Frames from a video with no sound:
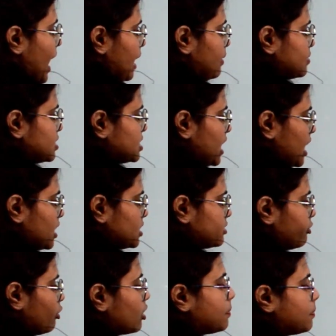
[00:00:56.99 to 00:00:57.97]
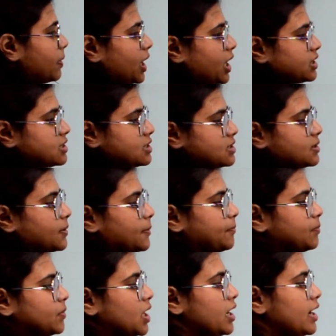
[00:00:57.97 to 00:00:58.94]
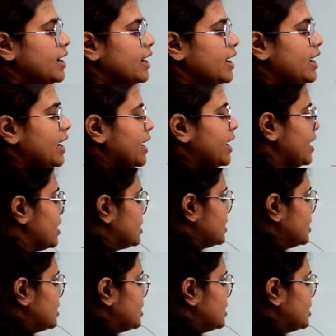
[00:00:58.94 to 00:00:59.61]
M stands for plus, A